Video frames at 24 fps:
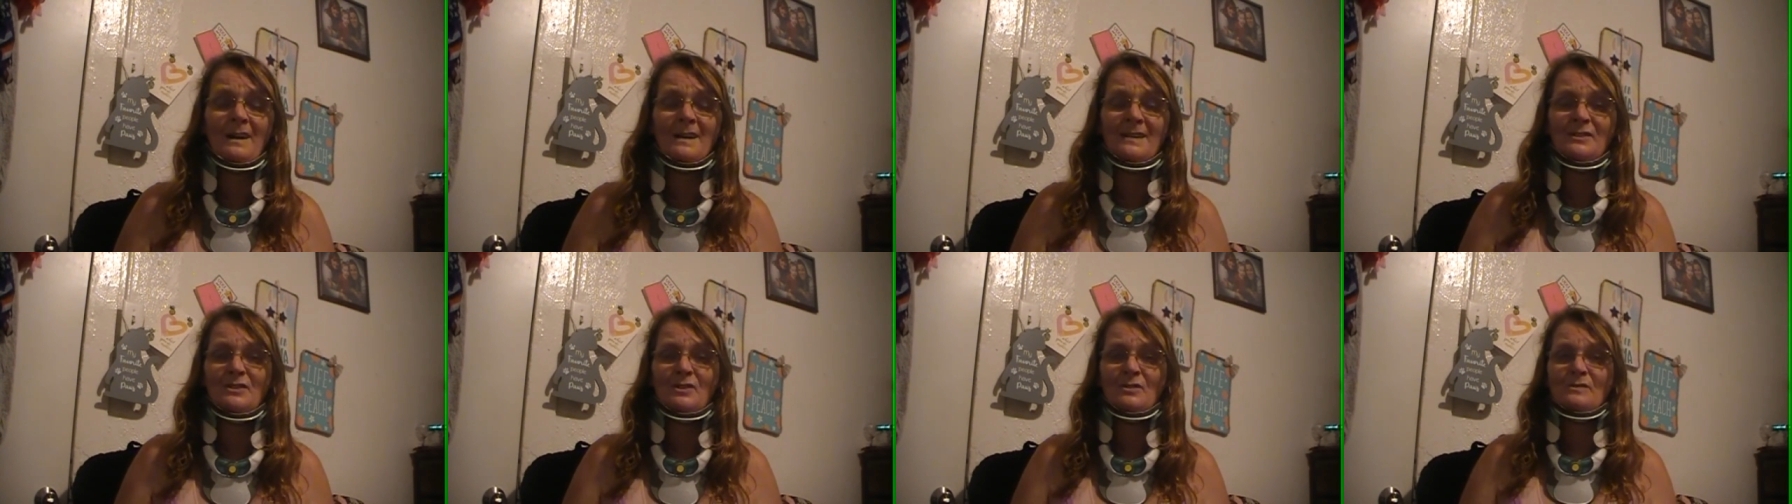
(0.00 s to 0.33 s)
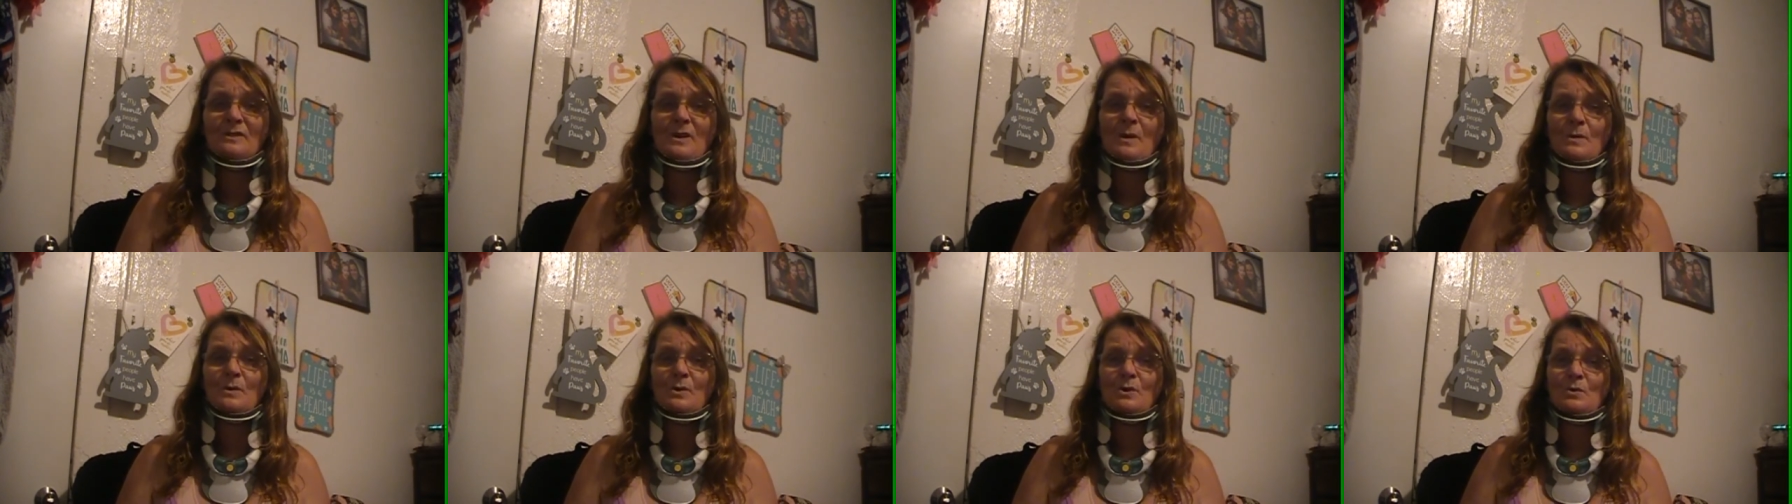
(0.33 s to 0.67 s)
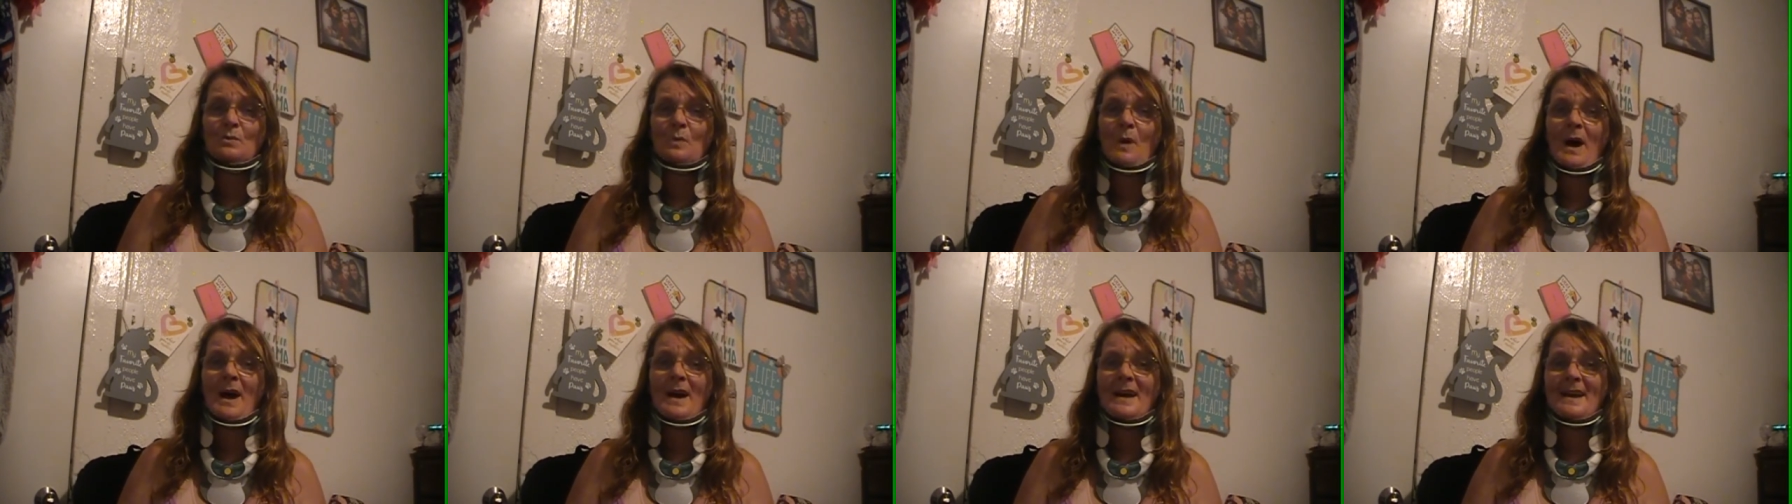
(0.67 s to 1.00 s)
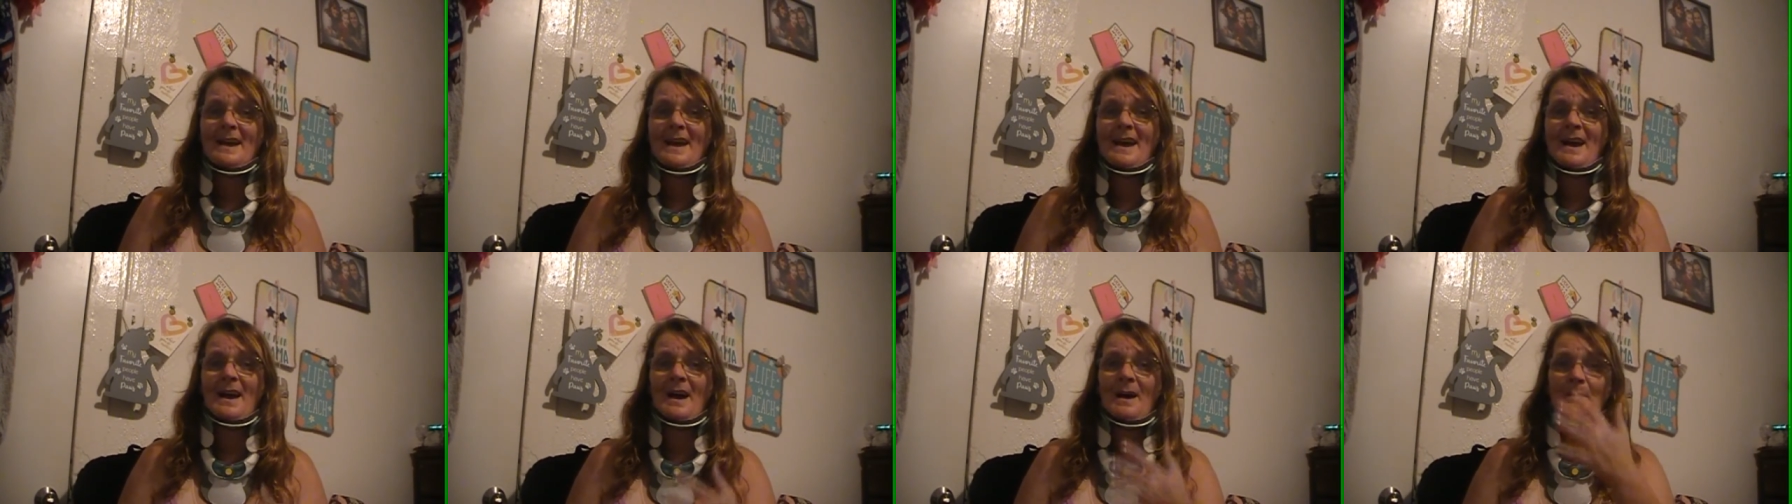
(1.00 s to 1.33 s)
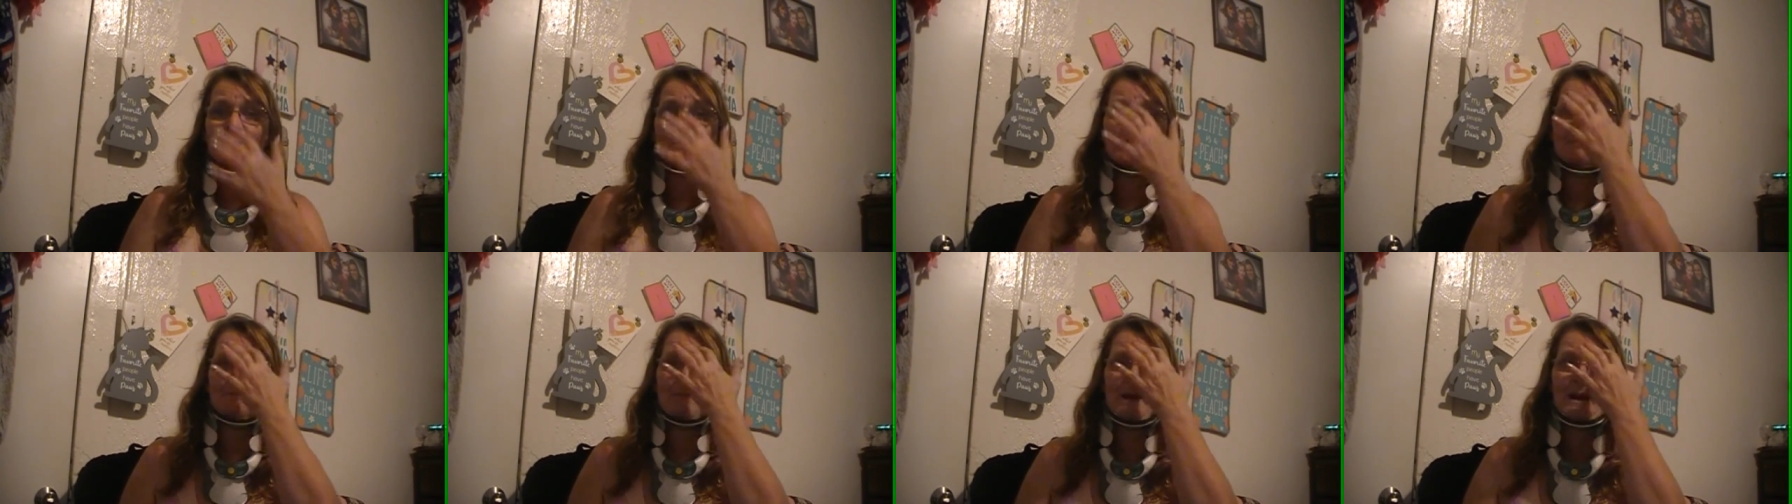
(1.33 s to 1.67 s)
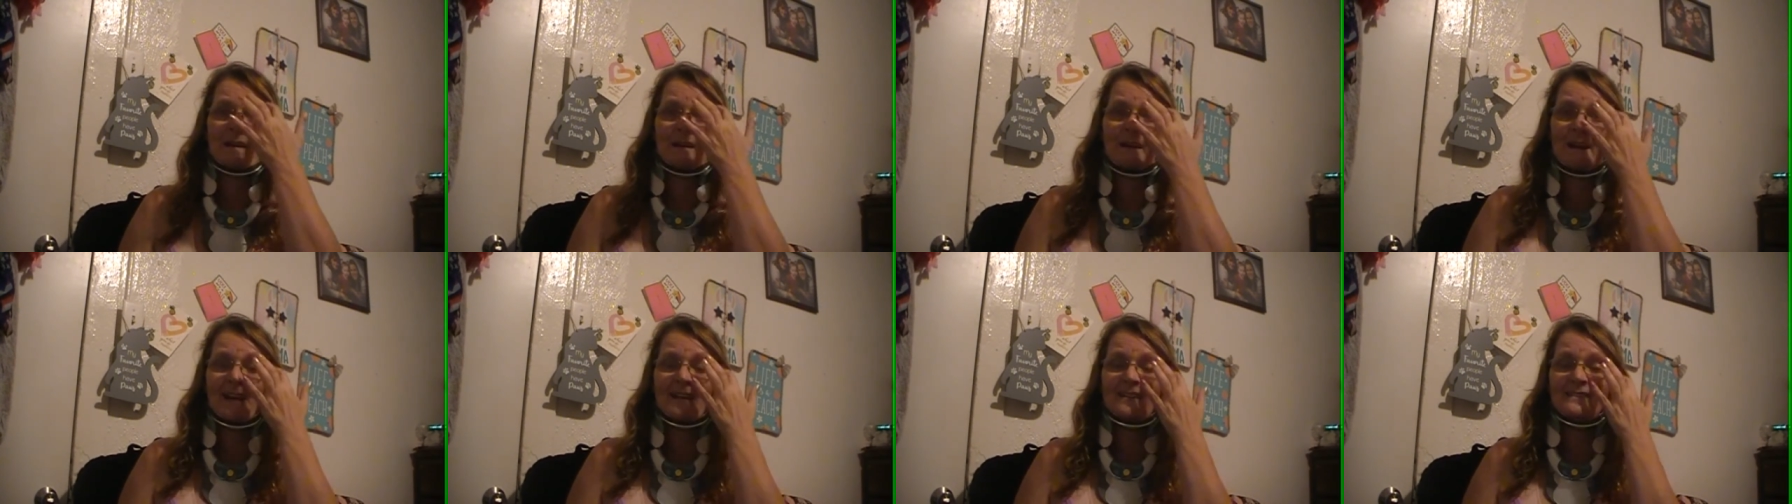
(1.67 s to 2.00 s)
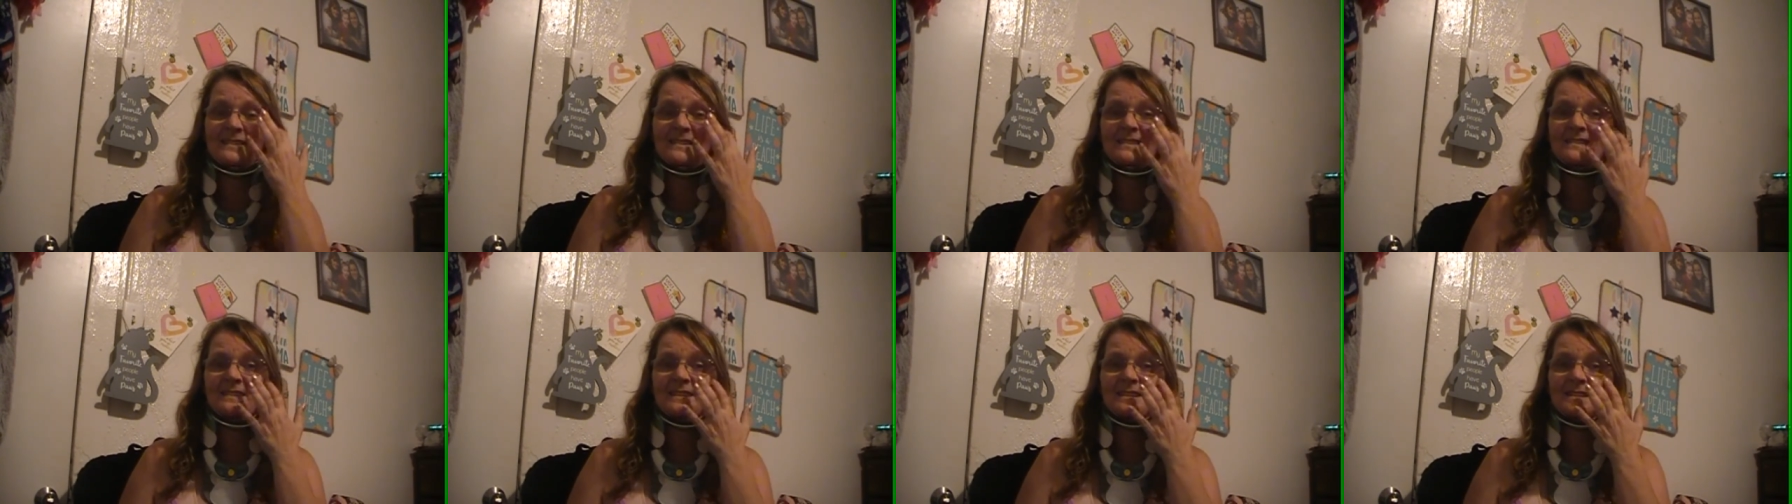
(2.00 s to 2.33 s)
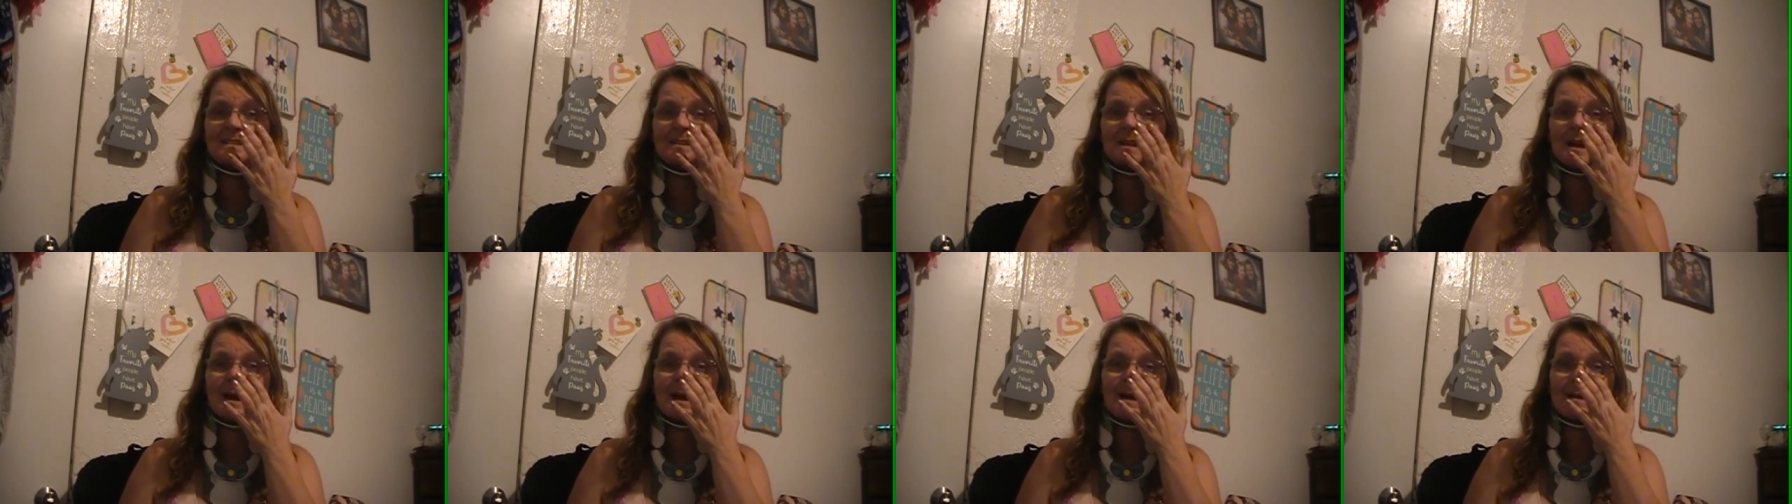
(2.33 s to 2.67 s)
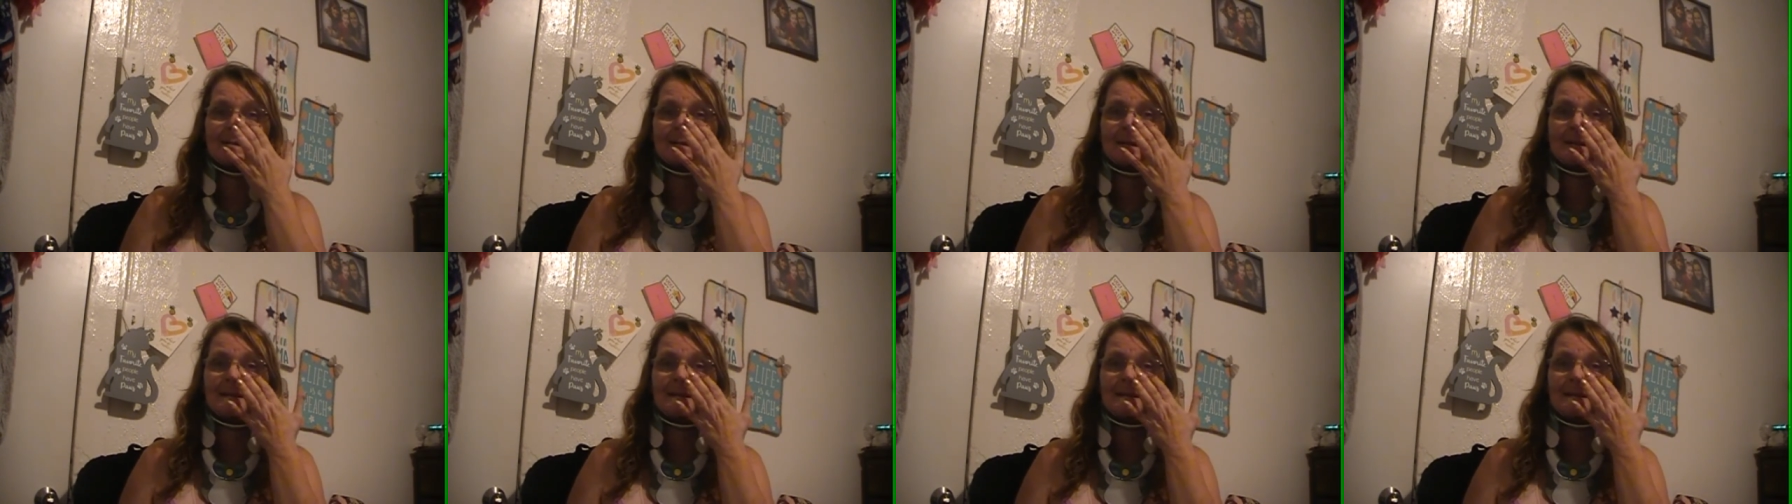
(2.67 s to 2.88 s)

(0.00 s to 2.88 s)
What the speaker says: and you know who I am, my likes and dislikes.